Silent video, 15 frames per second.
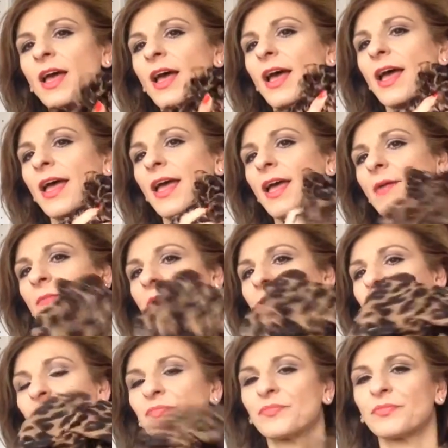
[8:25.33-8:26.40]

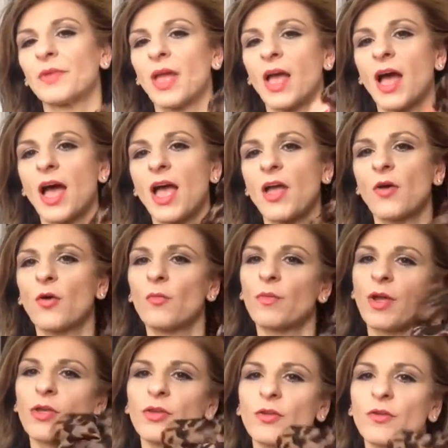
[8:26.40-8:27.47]
I hope
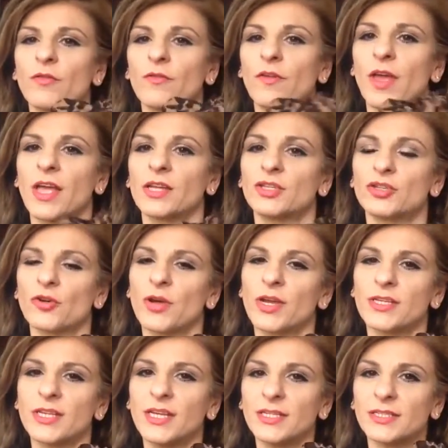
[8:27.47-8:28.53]
you've
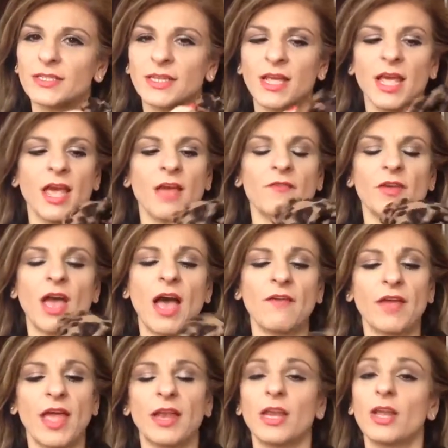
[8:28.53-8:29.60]
enjoyed it. If you
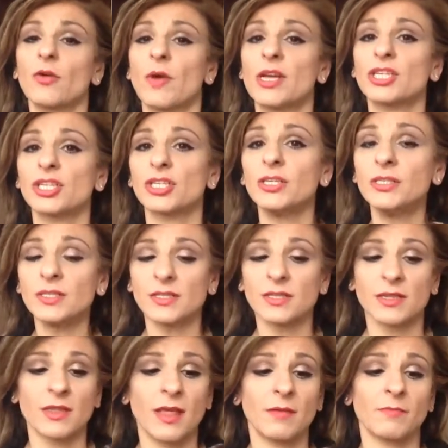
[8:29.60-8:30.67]
have any
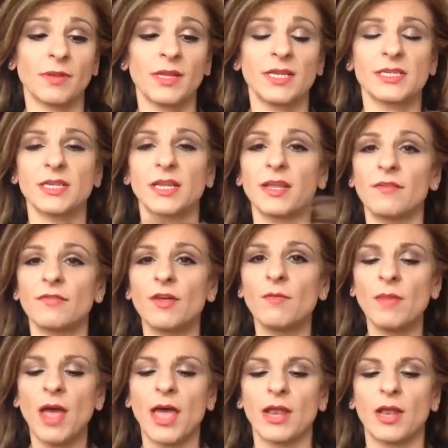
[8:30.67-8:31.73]
questions, then please leave
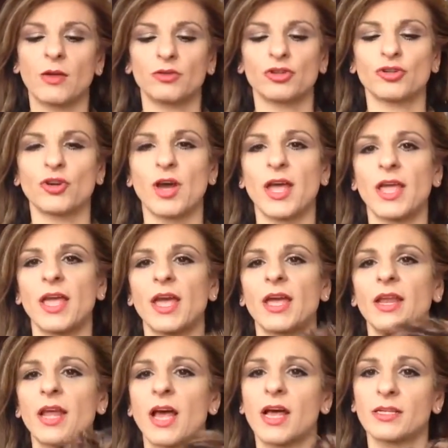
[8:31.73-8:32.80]
them and I'll try
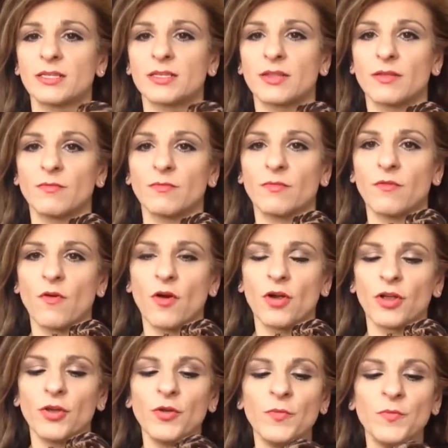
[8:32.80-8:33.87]
and answer them for
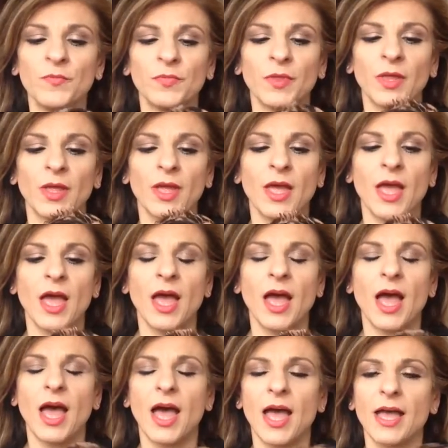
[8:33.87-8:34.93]
you.
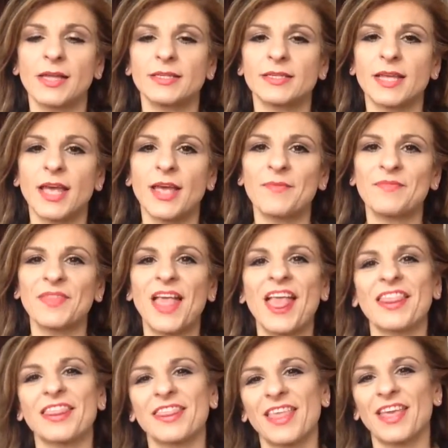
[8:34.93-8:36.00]
And
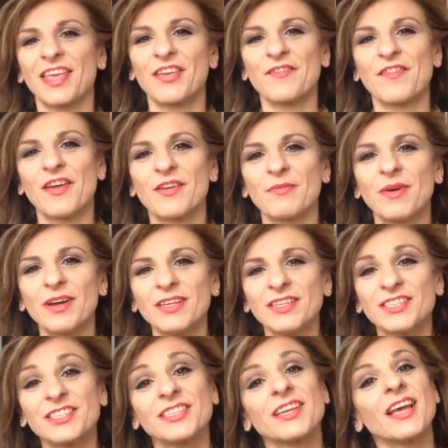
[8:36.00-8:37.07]
thank you very
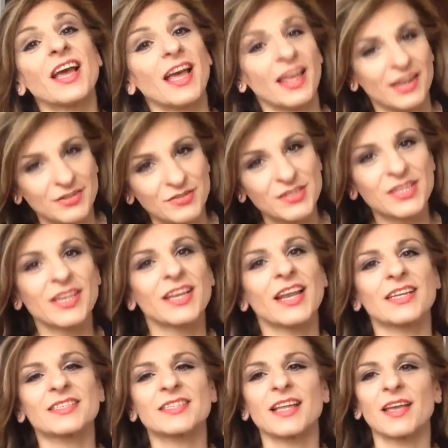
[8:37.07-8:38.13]
much, and I'll see you
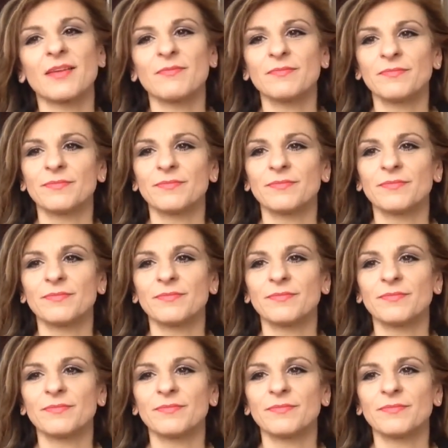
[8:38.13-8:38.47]
next time.